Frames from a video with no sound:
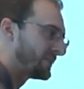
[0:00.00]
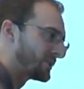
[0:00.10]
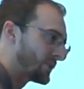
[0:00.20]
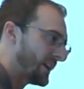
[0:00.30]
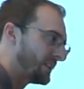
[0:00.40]
on
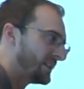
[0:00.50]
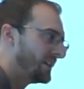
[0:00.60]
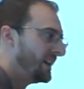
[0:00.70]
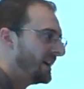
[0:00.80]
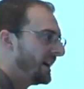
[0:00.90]
the
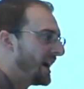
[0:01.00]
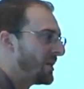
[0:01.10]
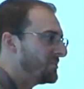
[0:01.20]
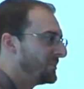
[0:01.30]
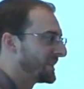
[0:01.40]
trailer,
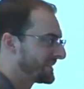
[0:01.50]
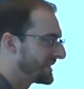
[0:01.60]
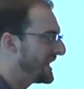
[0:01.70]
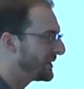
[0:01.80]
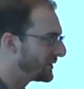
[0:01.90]
um, but
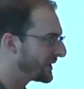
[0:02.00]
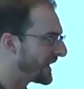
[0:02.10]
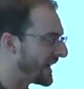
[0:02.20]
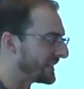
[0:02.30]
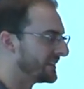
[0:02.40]
take a
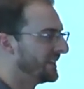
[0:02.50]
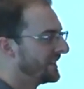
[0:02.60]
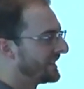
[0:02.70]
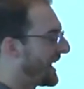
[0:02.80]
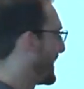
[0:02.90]
look at it.
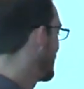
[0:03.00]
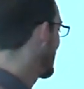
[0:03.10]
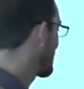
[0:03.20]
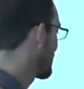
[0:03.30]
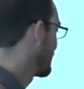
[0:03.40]
Now
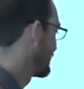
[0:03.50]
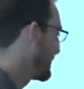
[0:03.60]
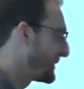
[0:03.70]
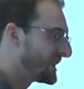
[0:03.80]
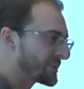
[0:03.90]
this,
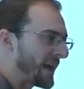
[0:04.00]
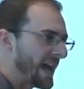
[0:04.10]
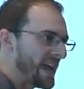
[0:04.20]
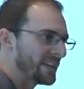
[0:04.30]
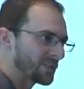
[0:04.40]
doing this
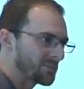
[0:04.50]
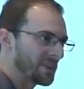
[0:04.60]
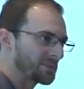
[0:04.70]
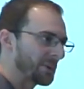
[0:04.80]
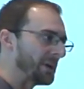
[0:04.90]
by hand is,
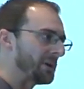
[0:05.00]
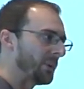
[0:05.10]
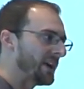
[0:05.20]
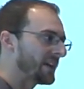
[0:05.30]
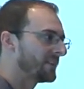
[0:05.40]
is pretty
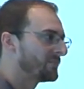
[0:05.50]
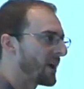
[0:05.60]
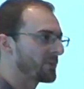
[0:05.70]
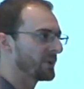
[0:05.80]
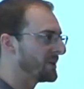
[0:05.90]
quick.
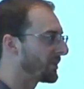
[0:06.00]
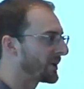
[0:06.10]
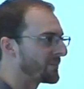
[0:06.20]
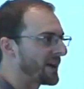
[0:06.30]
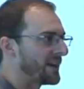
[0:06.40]
A 3D
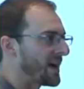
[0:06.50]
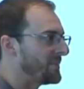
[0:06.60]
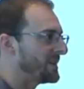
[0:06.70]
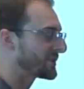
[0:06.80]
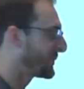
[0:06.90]
printer might
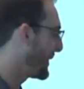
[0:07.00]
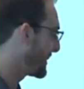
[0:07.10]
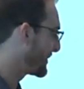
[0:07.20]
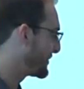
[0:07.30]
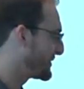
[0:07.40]
not be as
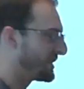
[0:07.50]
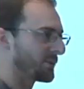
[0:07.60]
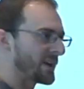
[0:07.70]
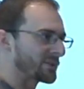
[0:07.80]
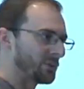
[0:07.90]
quick, but you see
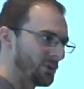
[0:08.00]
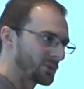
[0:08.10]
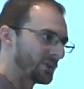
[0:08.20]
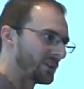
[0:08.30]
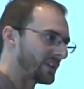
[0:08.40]
the
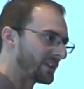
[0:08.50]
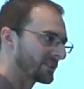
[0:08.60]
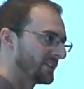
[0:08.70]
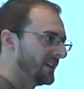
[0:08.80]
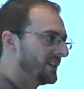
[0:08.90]
resolution of
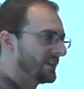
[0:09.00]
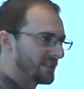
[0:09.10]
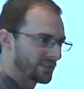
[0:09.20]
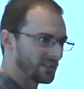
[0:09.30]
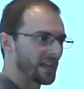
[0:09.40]
this
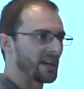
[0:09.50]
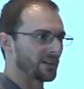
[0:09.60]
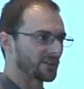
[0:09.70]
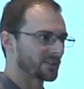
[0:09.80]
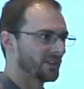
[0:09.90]
is the
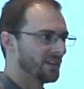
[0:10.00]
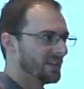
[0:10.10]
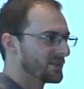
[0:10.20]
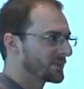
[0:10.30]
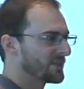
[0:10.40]
layers.
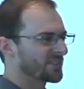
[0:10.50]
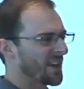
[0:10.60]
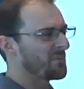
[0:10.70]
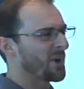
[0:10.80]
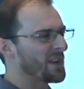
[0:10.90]
So the
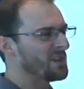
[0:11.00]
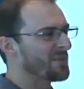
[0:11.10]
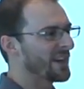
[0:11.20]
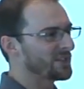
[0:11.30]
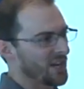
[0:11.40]
same way you
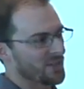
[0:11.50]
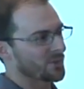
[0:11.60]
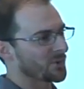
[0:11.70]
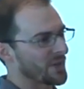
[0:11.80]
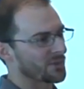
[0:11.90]
might change
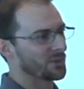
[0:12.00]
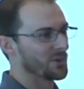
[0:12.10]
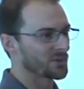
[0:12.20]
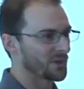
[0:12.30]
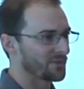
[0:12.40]
the
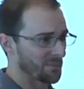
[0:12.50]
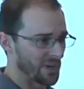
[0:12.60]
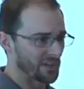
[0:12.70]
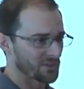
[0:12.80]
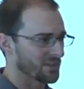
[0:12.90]
resolution of a
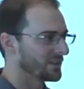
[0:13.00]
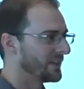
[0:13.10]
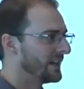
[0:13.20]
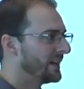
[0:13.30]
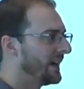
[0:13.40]
picture
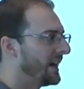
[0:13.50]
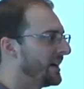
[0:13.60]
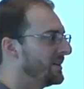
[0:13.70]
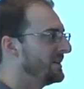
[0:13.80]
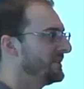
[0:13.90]

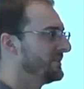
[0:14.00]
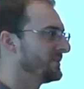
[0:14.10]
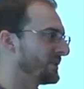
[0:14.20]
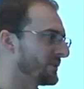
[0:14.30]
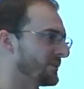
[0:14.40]
uh,
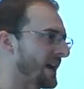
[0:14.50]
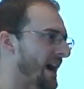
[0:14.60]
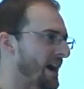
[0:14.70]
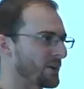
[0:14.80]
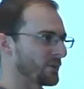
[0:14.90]
the, the
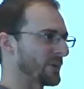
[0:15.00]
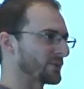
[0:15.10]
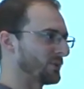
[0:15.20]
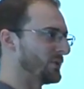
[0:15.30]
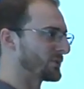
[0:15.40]
higher the
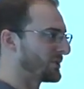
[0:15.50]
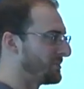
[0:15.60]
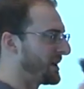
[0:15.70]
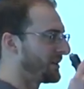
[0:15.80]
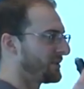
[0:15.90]
resolution, the
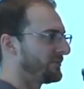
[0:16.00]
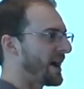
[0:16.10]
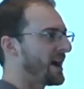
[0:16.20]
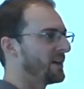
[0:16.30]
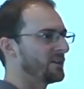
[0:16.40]
bigger the
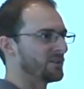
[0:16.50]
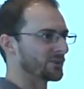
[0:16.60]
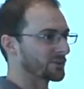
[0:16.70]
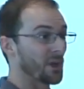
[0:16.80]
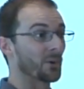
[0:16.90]
file, the
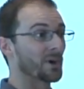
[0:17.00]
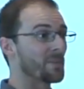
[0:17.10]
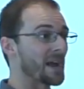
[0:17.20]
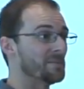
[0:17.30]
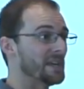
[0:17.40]
slower it
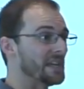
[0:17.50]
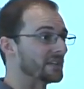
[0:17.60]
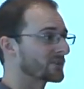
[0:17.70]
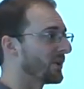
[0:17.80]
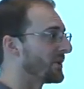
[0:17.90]
might
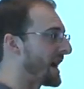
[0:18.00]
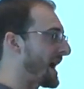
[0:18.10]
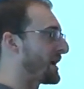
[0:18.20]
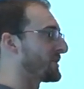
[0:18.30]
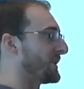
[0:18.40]
be. So the
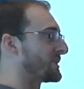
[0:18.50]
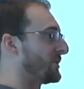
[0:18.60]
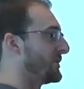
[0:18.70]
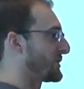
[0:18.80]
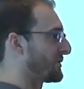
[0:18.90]
higher the
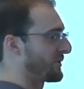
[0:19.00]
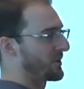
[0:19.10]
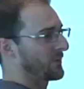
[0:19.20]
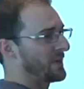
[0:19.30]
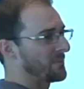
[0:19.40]
resolution for
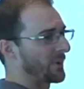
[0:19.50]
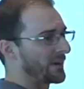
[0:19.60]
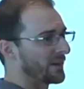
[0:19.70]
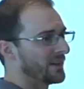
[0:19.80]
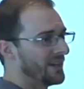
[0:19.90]
a 3D
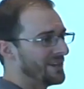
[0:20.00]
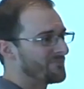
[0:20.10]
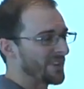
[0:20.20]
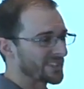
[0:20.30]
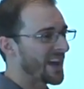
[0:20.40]
printer,
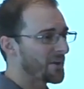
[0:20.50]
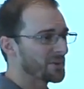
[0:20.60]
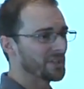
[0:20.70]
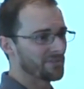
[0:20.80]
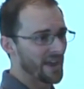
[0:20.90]
it's not
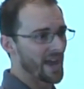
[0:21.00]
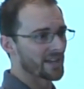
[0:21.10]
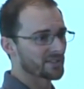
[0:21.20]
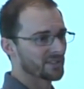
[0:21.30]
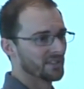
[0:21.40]
really
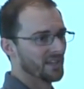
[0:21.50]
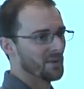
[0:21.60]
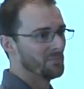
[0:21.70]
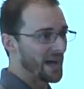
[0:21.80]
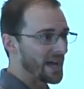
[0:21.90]
fast.
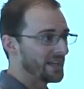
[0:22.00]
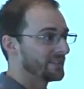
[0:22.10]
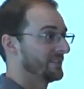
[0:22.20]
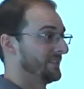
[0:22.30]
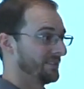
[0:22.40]

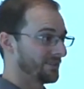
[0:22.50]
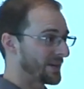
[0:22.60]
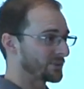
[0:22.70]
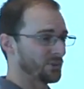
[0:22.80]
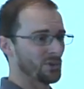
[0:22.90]
But the
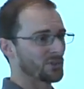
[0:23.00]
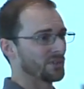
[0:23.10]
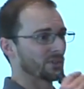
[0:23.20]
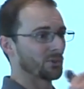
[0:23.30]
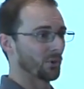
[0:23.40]

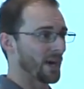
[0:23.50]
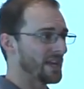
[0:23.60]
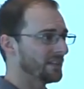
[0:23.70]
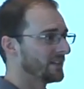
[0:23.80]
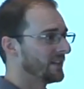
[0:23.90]
resolution is
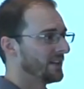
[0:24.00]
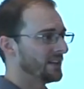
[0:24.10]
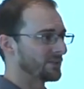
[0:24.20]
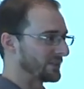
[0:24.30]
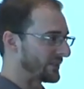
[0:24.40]
great.
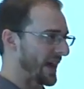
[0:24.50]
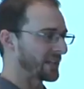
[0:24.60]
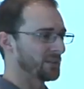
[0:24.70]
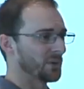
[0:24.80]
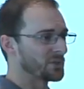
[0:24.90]
It's
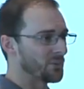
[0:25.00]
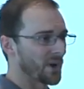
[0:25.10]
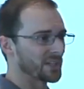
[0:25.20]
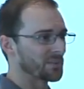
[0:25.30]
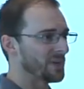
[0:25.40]
exactly what you
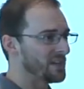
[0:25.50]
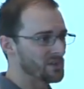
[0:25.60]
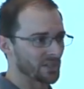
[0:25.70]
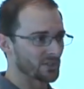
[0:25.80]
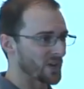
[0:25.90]
want it to be.
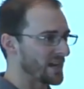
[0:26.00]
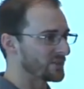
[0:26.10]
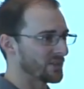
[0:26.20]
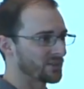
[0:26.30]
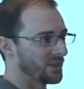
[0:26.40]
You can
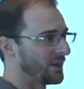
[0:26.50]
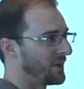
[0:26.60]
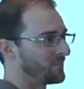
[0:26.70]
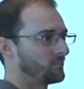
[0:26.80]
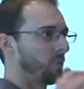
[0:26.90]
change it
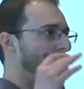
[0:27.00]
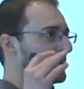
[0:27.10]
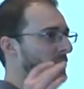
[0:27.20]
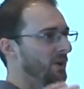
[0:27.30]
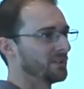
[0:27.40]
to
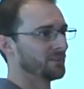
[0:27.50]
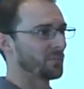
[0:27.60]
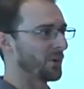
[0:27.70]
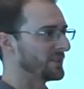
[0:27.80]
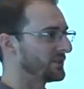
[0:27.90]
0.1,
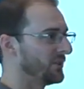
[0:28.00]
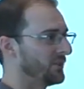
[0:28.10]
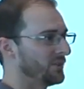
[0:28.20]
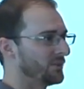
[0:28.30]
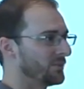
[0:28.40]

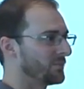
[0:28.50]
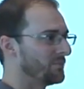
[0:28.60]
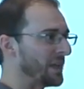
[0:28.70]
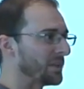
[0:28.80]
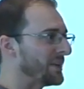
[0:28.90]
0.2
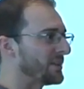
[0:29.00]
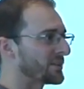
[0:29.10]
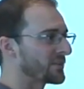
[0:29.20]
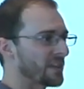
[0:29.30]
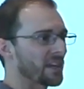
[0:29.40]

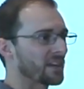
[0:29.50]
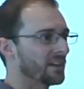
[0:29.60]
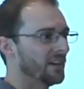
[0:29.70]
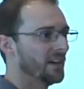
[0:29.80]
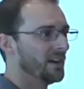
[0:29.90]
millimeters thick